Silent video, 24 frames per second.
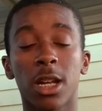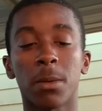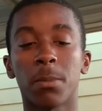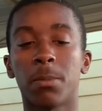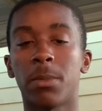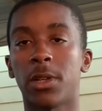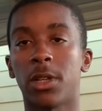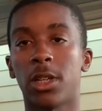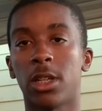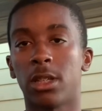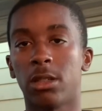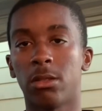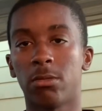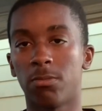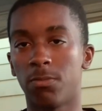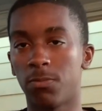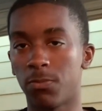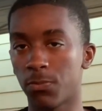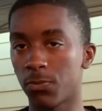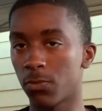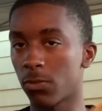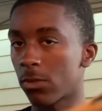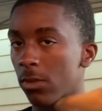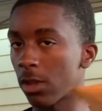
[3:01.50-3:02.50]
but
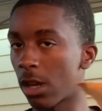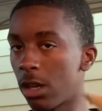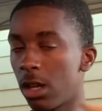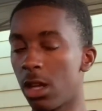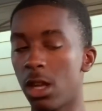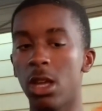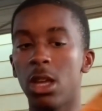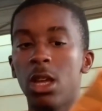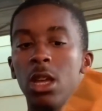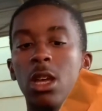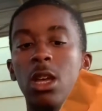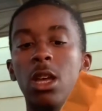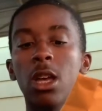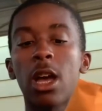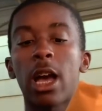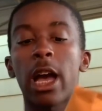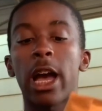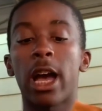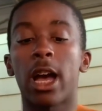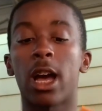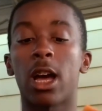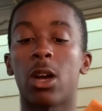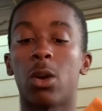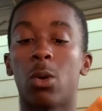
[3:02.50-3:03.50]

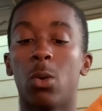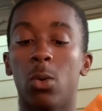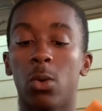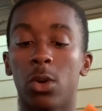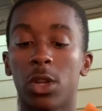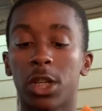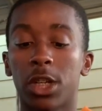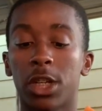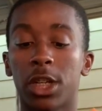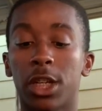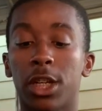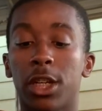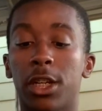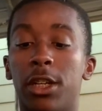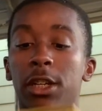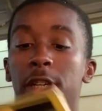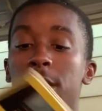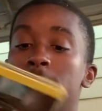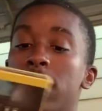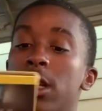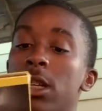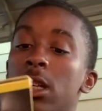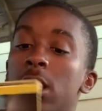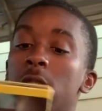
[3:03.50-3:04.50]
I ordered
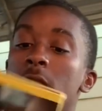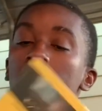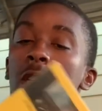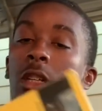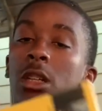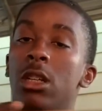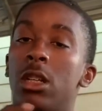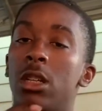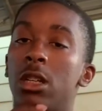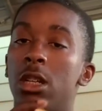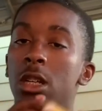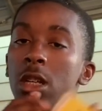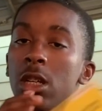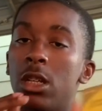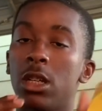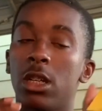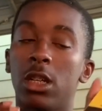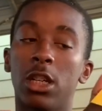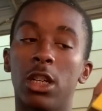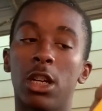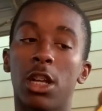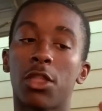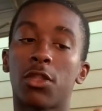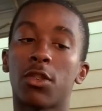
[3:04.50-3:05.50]

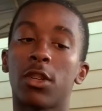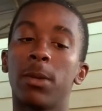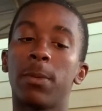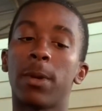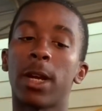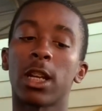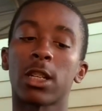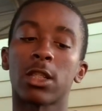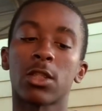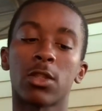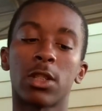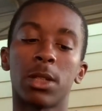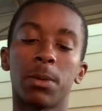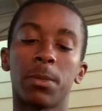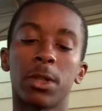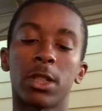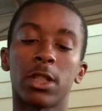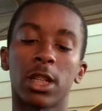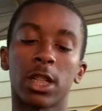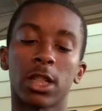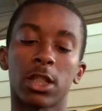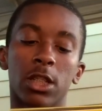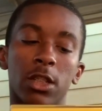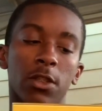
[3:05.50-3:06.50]
a three pack screen
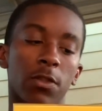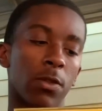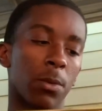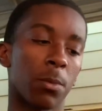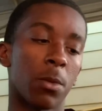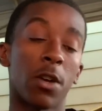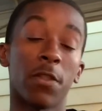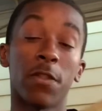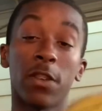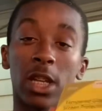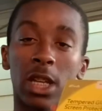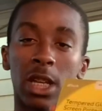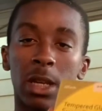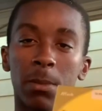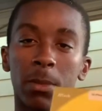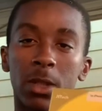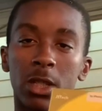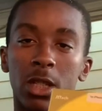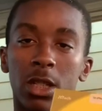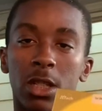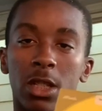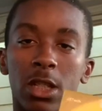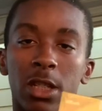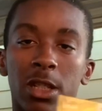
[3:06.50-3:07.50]
protector from off of
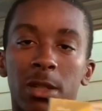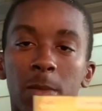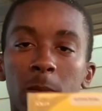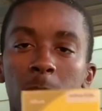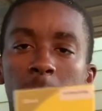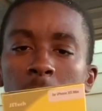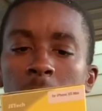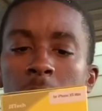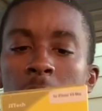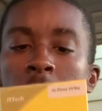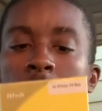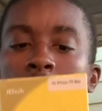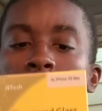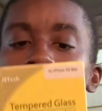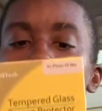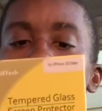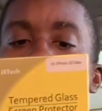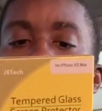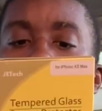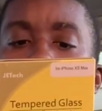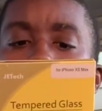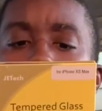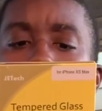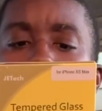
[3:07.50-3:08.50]
Amazon.
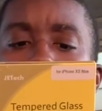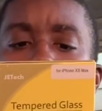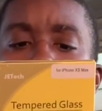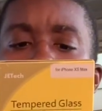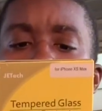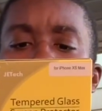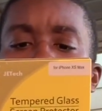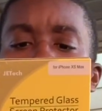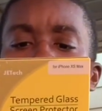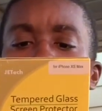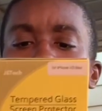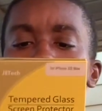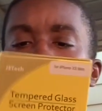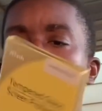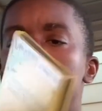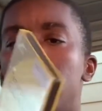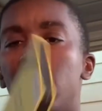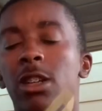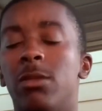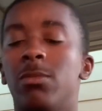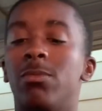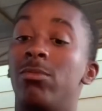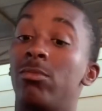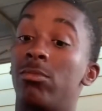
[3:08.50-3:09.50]
Um, yeah.
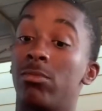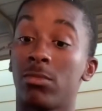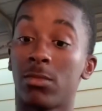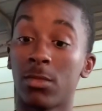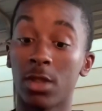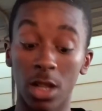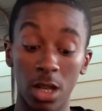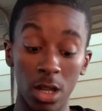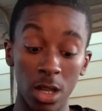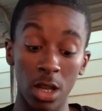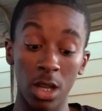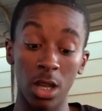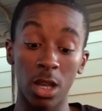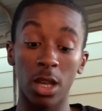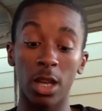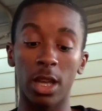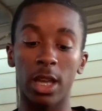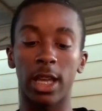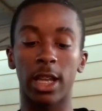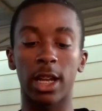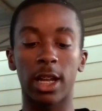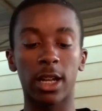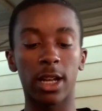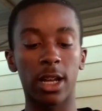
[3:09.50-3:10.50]
And
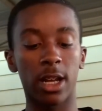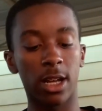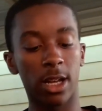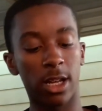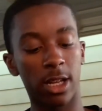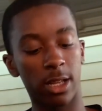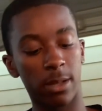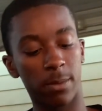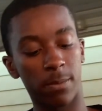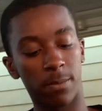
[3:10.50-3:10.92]
I got